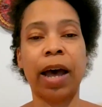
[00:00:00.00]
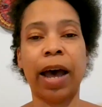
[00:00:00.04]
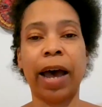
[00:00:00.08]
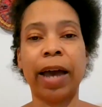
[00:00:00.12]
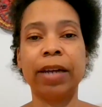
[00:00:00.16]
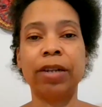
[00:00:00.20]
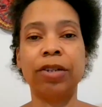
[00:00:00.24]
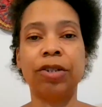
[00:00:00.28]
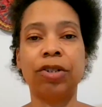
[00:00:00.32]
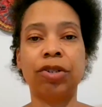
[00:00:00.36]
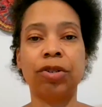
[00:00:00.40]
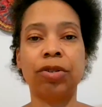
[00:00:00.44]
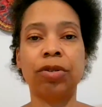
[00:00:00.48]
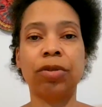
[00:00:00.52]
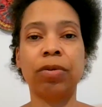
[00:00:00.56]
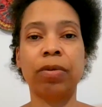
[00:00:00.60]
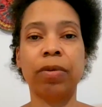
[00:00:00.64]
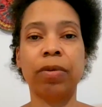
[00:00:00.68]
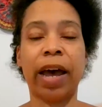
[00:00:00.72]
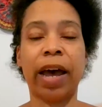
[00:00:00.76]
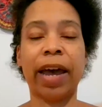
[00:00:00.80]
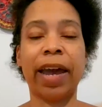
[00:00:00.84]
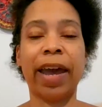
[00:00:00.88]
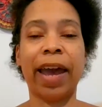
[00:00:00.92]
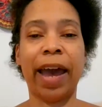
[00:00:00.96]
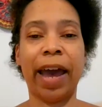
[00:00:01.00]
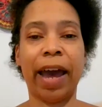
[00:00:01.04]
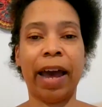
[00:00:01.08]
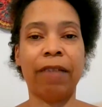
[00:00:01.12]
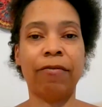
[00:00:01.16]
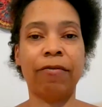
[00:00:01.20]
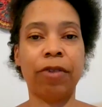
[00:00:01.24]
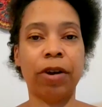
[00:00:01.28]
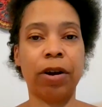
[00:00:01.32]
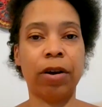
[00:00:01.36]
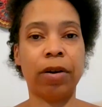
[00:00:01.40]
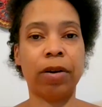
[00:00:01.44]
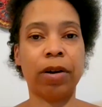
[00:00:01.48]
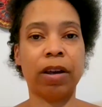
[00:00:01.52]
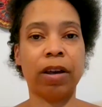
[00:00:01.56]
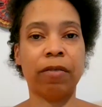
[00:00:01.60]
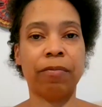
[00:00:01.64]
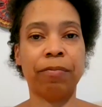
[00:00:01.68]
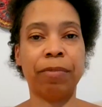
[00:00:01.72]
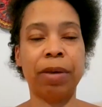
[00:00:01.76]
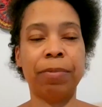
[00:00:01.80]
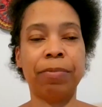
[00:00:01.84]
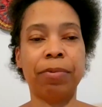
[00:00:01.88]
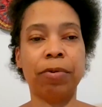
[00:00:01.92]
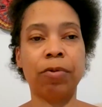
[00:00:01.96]
I have heard
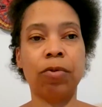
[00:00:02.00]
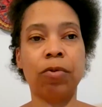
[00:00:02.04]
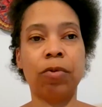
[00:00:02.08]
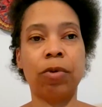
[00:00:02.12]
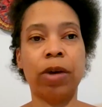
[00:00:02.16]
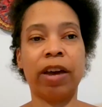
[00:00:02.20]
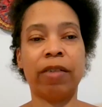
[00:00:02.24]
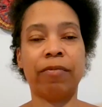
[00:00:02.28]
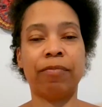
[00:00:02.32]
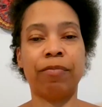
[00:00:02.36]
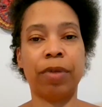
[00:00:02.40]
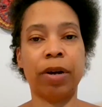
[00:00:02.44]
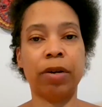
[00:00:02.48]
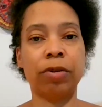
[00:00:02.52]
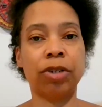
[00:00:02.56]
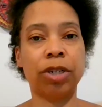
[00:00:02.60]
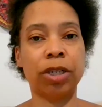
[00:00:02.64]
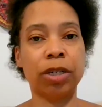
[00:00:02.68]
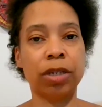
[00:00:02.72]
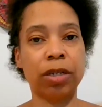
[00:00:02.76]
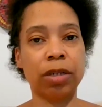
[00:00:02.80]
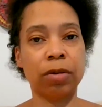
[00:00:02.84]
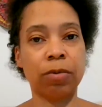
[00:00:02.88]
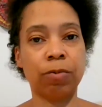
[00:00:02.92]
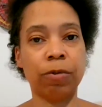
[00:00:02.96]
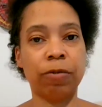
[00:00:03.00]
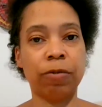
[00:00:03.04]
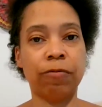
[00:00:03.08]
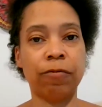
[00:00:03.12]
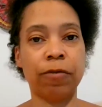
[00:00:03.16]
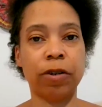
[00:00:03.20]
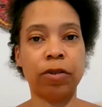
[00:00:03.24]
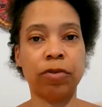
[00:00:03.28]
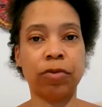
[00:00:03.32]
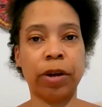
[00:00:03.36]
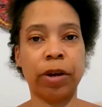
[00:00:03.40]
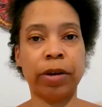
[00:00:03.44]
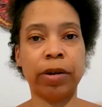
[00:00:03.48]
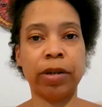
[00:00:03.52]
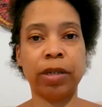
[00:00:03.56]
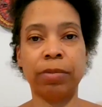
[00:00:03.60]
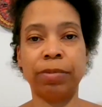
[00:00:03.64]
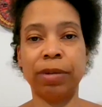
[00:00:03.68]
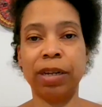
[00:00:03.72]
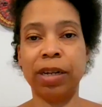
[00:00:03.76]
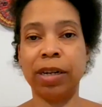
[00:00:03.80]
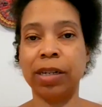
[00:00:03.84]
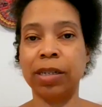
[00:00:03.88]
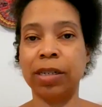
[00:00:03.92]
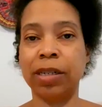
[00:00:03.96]
of people who have purchased refrigerators
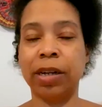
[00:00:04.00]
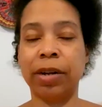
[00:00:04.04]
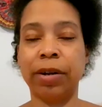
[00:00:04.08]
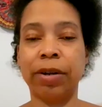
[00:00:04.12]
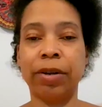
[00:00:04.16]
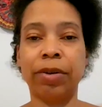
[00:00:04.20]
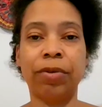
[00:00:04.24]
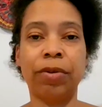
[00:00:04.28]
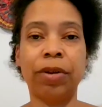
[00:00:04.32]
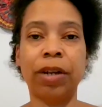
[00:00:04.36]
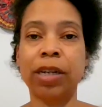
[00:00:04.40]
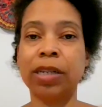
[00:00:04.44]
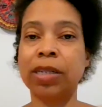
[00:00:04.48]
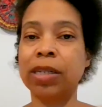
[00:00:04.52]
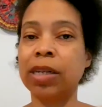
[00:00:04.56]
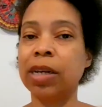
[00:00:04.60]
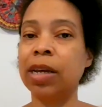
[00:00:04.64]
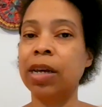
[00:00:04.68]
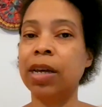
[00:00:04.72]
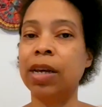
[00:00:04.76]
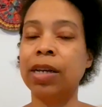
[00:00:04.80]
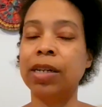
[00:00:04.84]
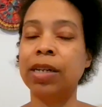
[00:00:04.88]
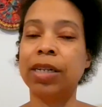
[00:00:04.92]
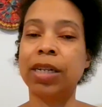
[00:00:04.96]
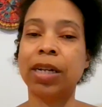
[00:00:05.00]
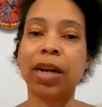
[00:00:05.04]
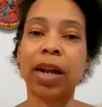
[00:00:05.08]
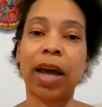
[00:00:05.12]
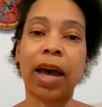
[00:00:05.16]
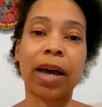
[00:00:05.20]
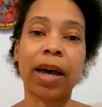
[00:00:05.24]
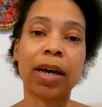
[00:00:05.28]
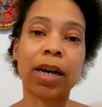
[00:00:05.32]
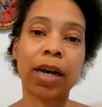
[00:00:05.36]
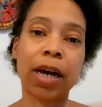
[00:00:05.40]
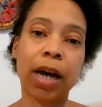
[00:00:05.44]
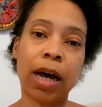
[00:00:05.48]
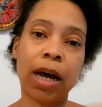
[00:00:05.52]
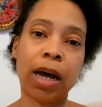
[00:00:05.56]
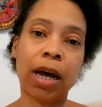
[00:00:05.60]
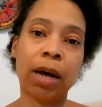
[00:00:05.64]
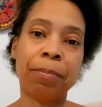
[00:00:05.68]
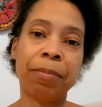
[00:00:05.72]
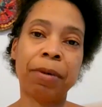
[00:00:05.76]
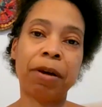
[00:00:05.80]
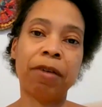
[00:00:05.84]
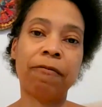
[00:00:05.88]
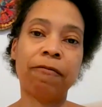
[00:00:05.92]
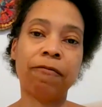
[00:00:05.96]
because their unit did not
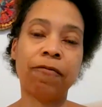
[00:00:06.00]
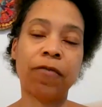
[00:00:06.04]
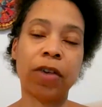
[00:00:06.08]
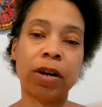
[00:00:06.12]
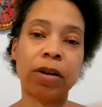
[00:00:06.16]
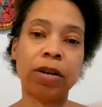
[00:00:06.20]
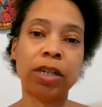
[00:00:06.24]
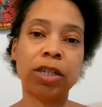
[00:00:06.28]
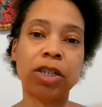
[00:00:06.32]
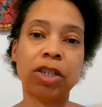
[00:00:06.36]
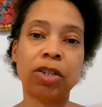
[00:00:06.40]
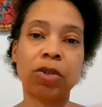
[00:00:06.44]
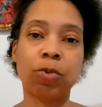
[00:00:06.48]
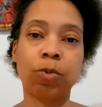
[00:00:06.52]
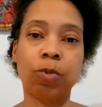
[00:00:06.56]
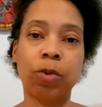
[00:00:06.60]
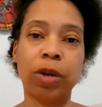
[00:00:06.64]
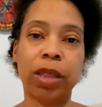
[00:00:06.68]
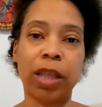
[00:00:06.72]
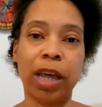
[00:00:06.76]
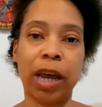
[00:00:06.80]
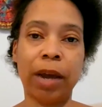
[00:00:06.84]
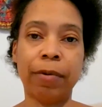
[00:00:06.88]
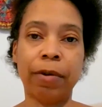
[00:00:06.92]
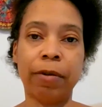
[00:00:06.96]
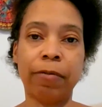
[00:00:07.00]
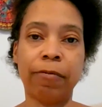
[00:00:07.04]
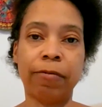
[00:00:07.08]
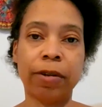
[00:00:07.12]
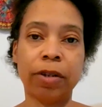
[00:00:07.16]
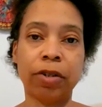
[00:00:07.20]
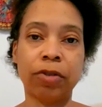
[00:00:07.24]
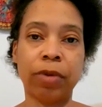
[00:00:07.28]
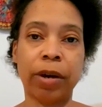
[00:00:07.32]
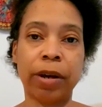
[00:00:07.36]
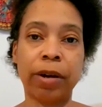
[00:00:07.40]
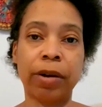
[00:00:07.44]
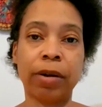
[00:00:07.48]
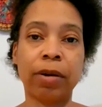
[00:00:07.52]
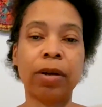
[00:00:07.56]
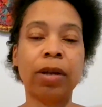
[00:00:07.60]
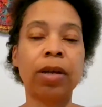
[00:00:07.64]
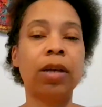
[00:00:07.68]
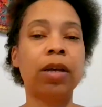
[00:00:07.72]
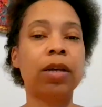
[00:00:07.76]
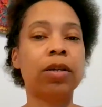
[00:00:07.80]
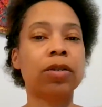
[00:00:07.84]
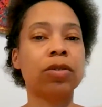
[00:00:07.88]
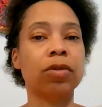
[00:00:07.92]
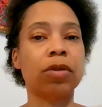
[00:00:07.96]
come furnished with a refrigerator,
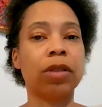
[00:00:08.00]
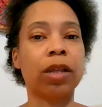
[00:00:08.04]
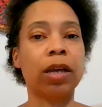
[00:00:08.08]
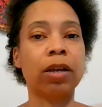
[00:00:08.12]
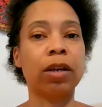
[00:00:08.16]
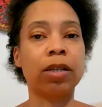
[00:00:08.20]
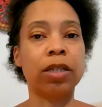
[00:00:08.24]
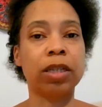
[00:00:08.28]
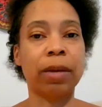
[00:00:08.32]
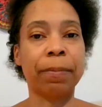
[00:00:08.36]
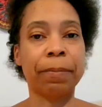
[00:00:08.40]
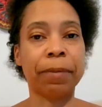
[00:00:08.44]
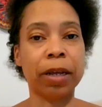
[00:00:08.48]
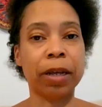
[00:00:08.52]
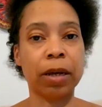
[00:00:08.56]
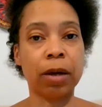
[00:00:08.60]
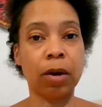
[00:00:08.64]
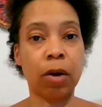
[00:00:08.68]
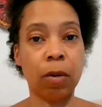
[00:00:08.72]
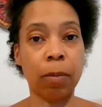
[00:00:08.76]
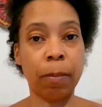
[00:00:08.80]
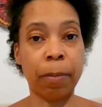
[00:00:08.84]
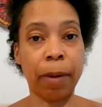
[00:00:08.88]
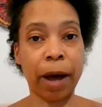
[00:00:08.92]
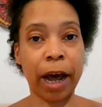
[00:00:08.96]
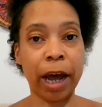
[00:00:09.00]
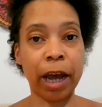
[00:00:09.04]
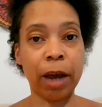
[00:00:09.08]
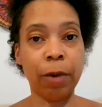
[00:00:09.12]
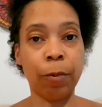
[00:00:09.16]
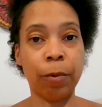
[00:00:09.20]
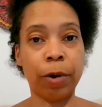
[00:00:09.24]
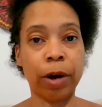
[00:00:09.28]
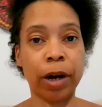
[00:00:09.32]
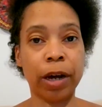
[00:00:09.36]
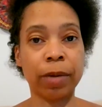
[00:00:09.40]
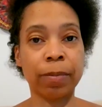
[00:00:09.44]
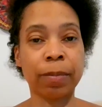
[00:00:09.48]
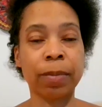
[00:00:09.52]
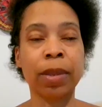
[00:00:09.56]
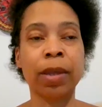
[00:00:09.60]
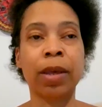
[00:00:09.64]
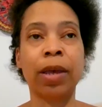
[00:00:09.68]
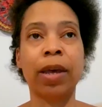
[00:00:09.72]
so they simply go buy one.